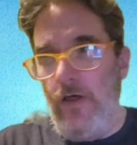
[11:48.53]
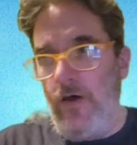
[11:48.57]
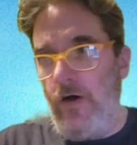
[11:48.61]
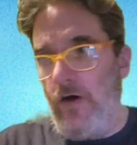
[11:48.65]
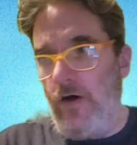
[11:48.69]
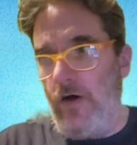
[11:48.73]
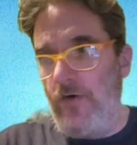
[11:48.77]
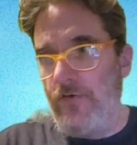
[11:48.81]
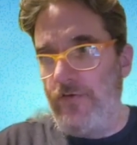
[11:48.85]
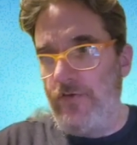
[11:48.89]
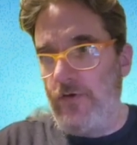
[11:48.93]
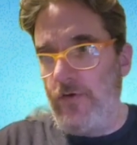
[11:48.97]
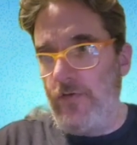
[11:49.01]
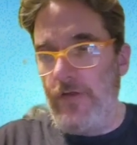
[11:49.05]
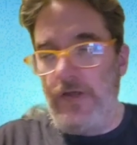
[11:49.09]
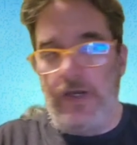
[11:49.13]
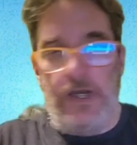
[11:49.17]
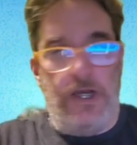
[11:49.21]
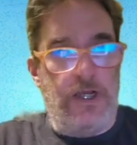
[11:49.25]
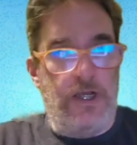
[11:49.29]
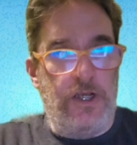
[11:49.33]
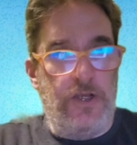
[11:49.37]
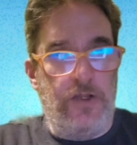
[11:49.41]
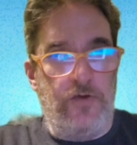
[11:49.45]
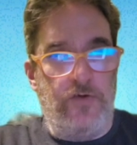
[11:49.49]
Also, they
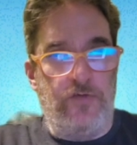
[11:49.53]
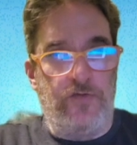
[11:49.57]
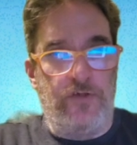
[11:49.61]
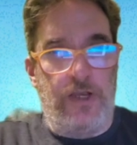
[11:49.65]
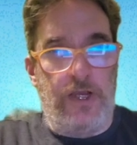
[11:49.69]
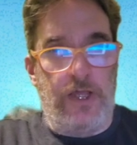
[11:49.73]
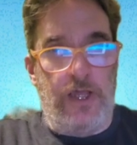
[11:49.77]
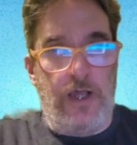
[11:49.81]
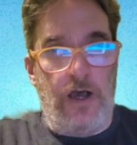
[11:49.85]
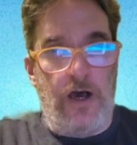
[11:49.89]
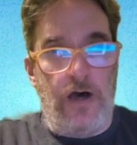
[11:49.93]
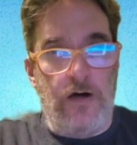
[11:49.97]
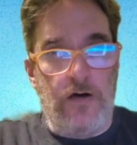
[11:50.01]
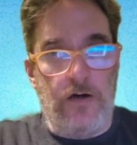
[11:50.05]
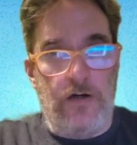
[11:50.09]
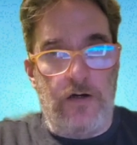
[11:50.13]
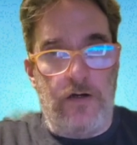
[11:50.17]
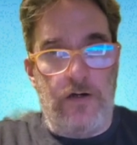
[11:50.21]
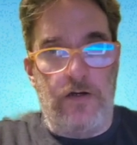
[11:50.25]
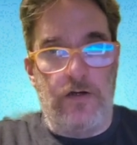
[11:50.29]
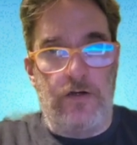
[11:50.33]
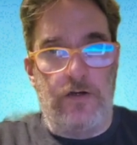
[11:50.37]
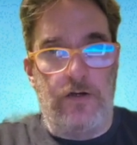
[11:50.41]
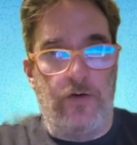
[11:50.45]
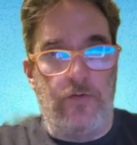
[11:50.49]
didn't use any
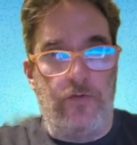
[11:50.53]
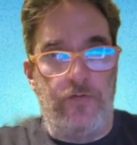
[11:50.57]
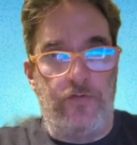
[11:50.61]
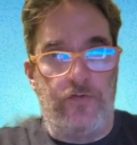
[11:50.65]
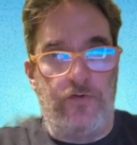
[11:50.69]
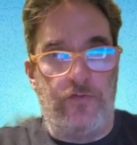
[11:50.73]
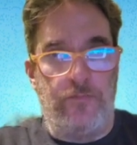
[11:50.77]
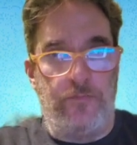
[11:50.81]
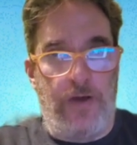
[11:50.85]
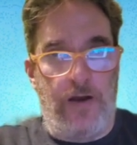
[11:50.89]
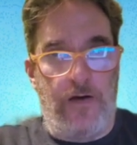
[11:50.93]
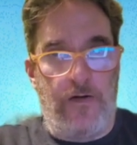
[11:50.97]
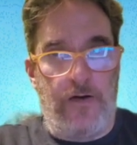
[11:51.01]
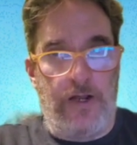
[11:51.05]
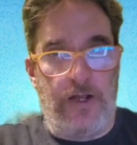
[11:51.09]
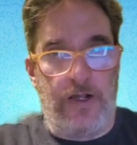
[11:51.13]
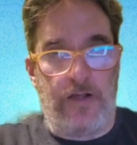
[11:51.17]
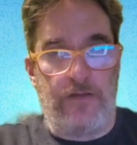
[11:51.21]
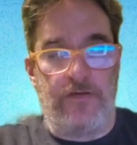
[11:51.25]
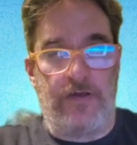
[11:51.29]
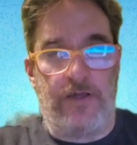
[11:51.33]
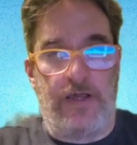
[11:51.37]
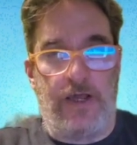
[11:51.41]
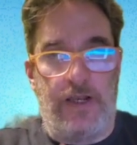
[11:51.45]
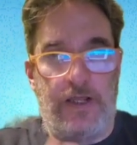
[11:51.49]
color, no
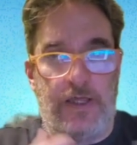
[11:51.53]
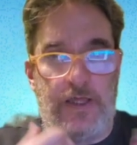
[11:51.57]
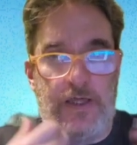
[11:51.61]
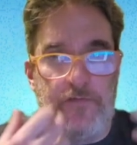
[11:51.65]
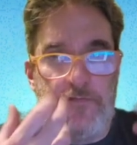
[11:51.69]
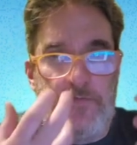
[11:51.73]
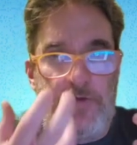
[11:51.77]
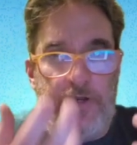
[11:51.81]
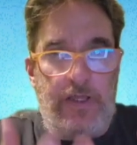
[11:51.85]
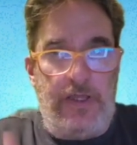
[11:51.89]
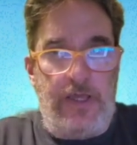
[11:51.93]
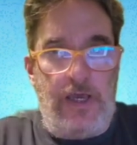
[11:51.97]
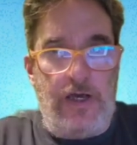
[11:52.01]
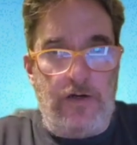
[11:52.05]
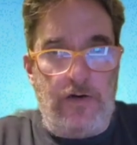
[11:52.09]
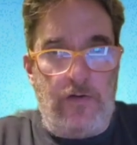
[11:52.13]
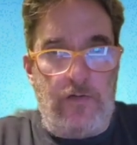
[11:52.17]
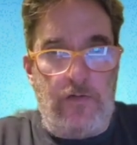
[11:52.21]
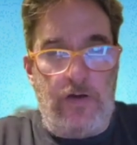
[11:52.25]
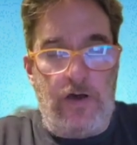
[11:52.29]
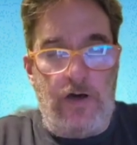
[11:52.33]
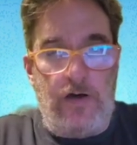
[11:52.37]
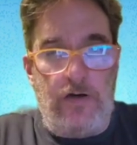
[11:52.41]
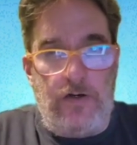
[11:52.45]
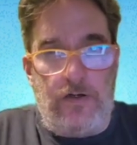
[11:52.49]
turmeric to kind of give it a yellow
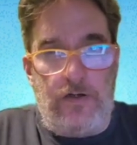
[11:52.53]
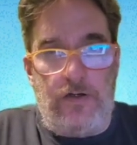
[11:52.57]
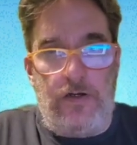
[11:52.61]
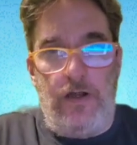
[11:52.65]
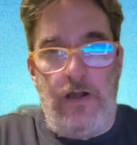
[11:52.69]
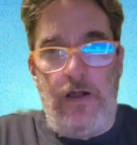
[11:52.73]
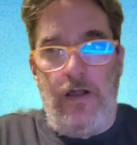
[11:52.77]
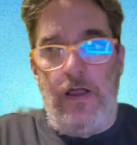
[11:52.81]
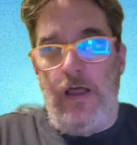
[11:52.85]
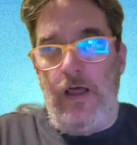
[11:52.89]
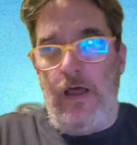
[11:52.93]
color.